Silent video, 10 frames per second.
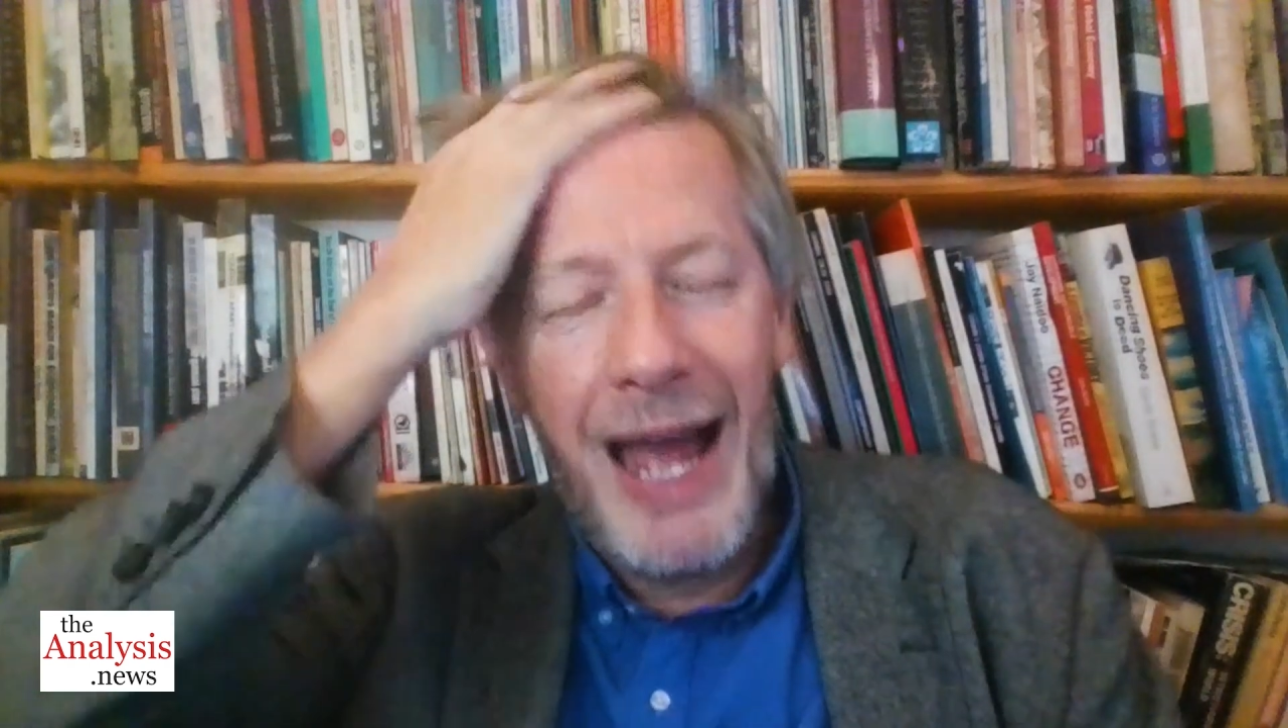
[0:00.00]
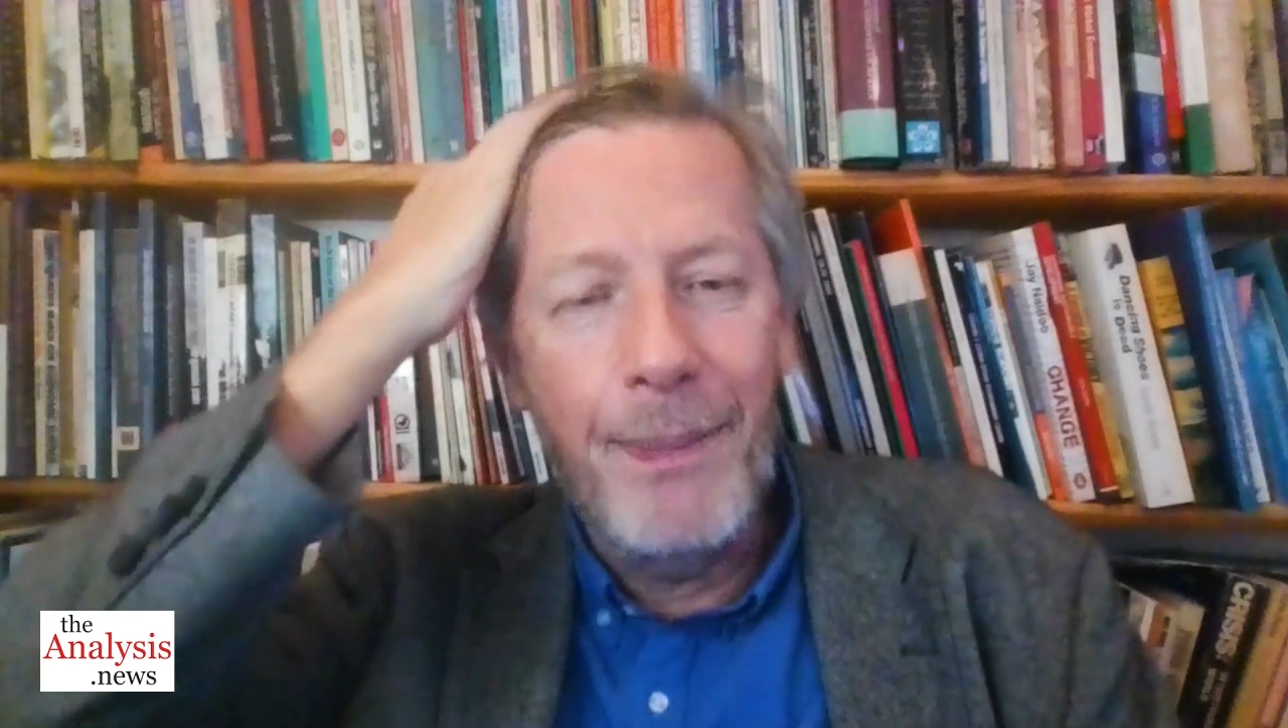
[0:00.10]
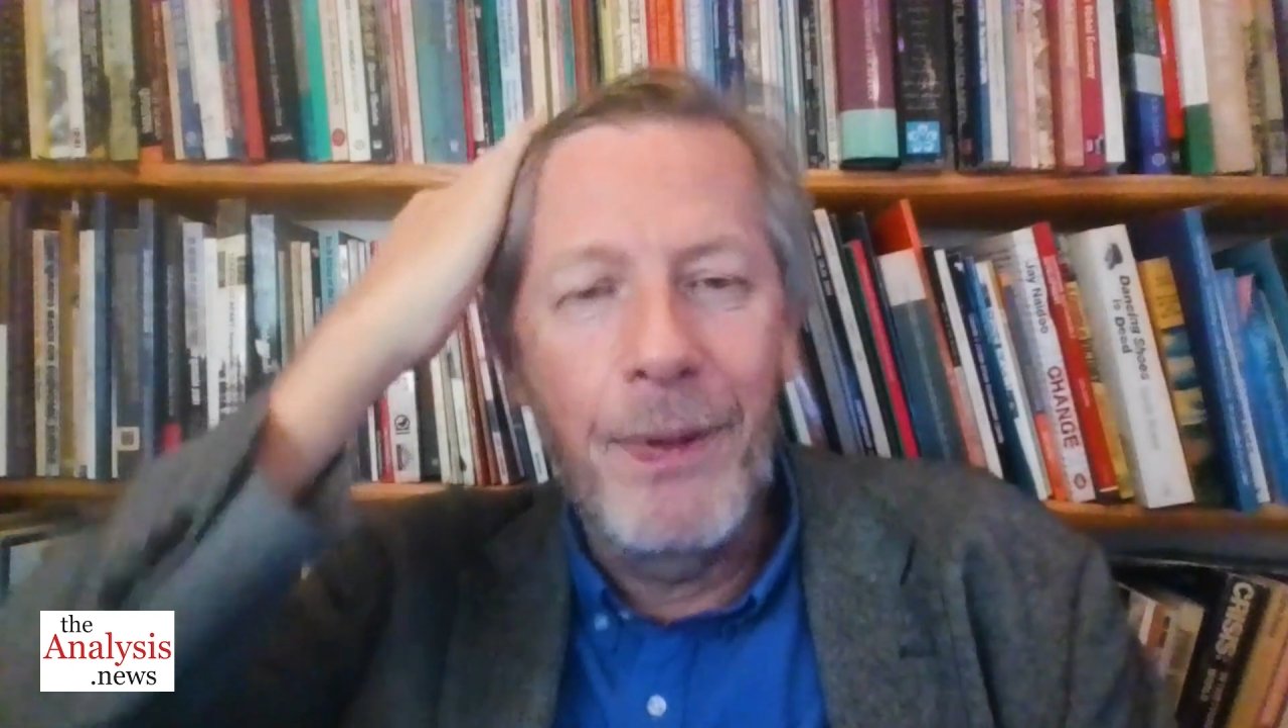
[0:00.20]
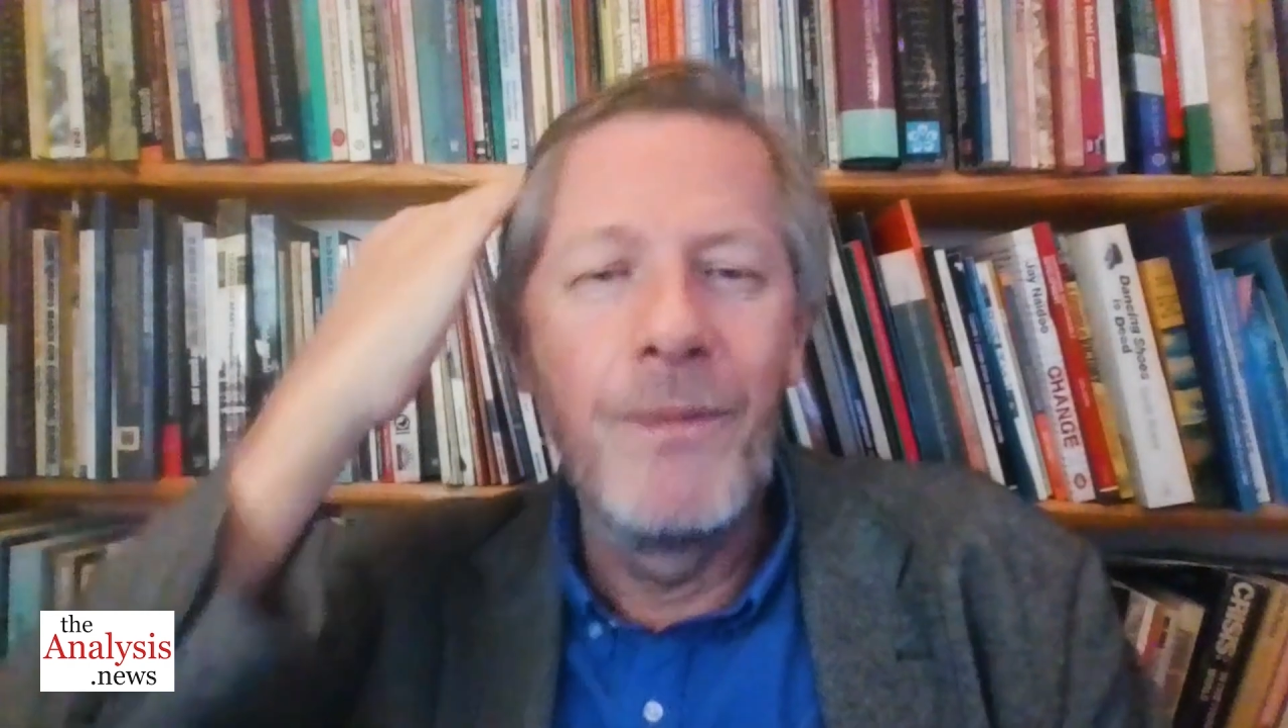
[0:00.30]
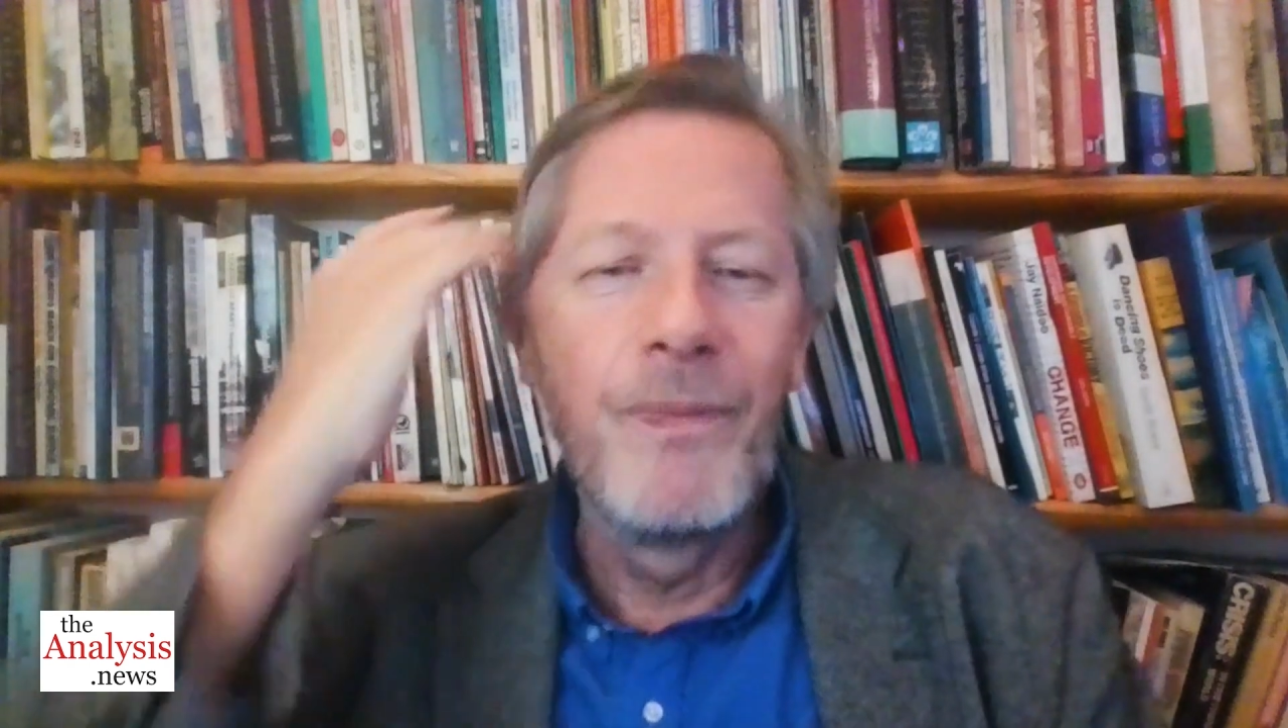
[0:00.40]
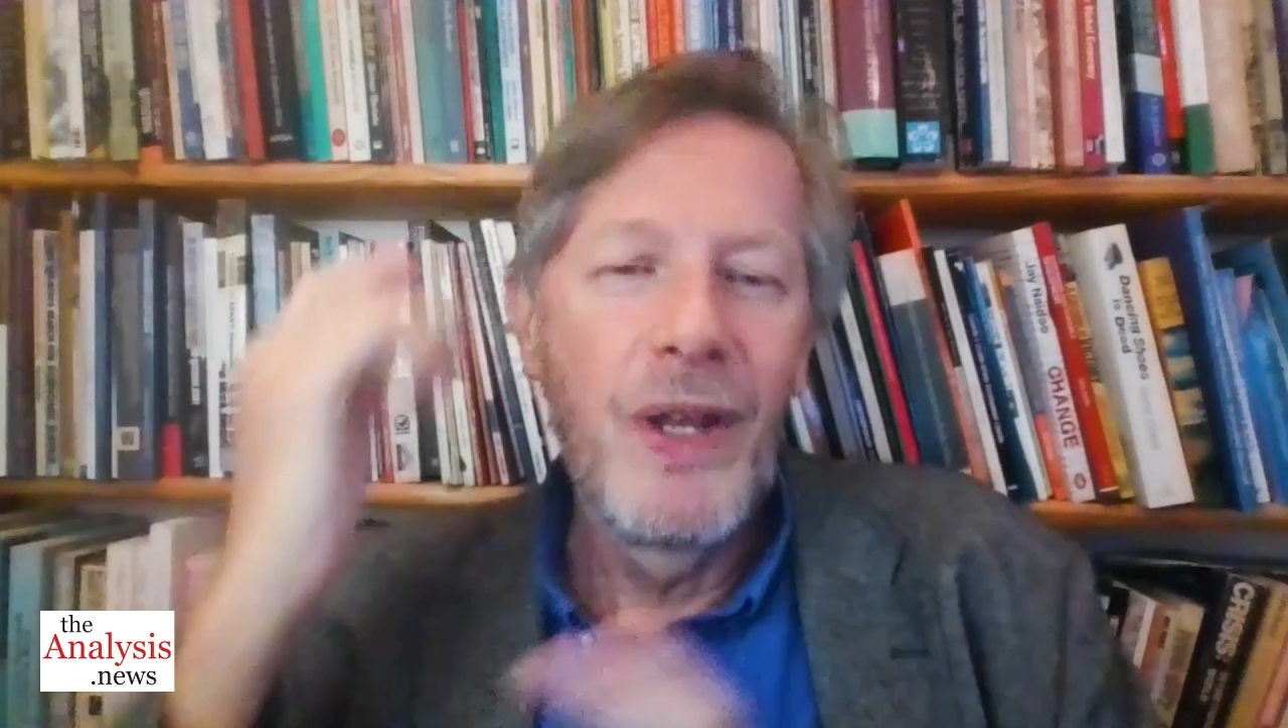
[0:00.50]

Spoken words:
Apple.